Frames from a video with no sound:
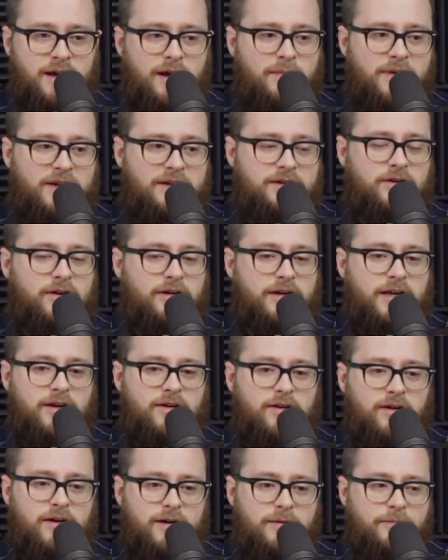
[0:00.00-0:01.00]
I mean, Donkey
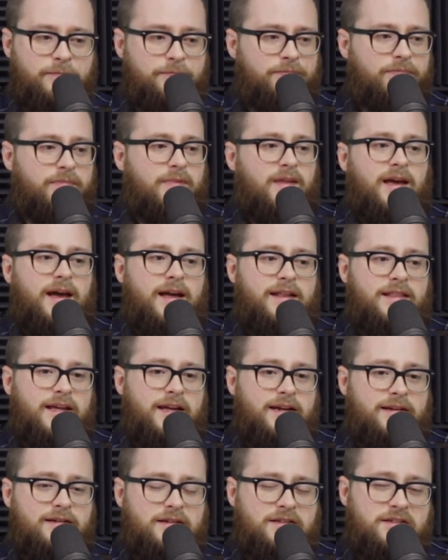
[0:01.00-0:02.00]
Kong had
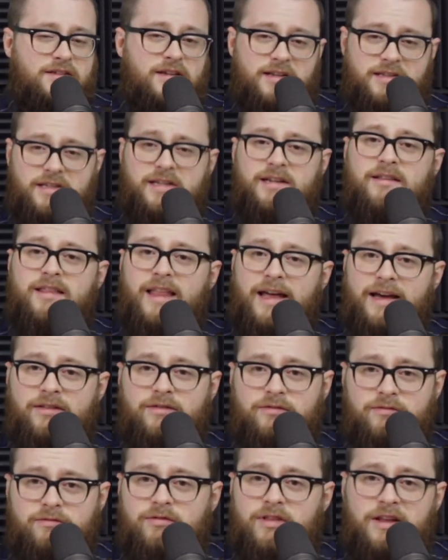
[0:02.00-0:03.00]
that disgusting
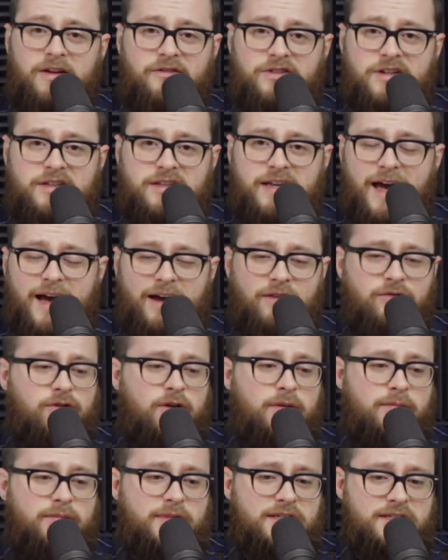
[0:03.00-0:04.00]
leg lift attack
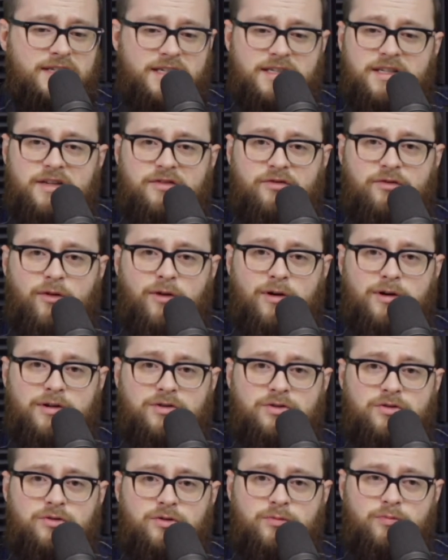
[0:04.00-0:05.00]
from the 64
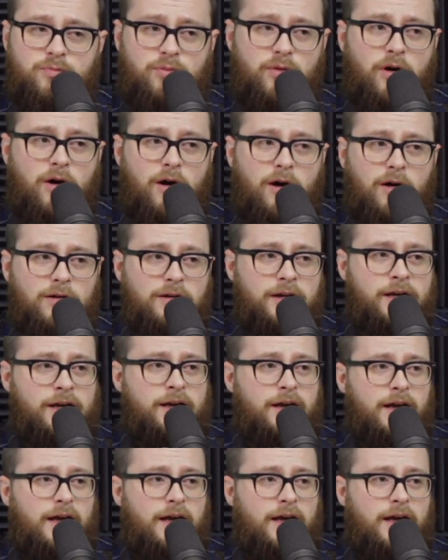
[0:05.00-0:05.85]
to Brawl,